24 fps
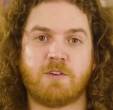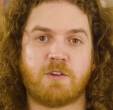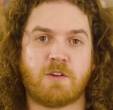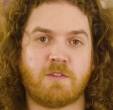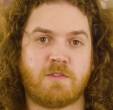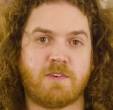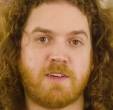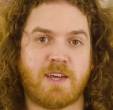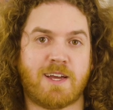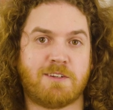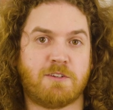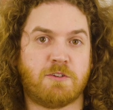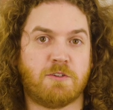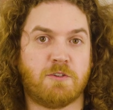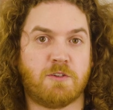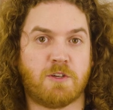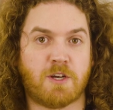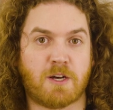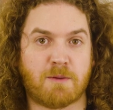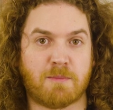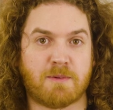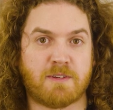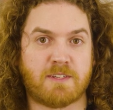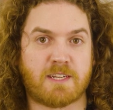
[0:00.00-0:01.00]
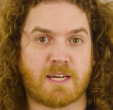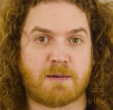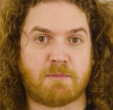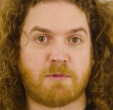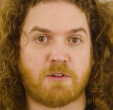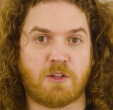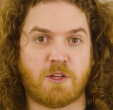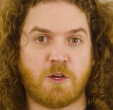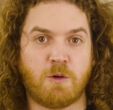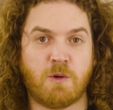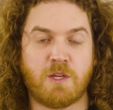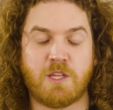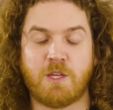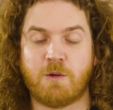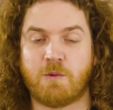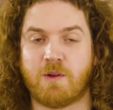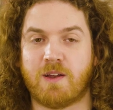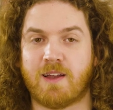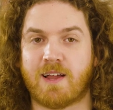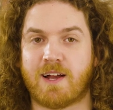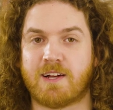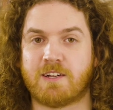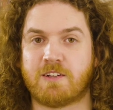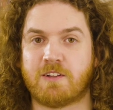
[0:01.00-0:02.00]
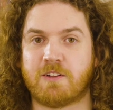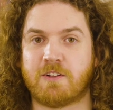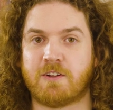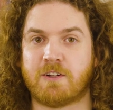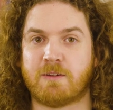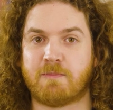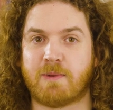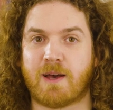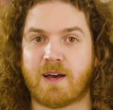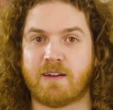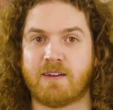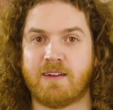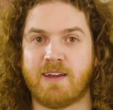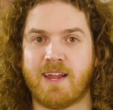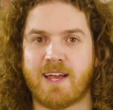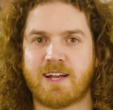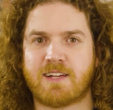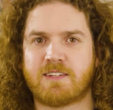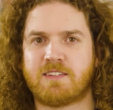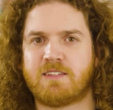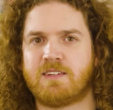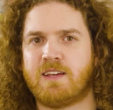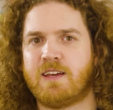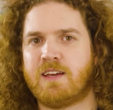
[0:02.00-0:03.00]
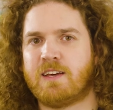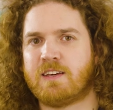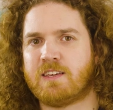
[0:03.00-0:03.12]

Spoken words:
Don't forget to comment down below what you would like to learn about next.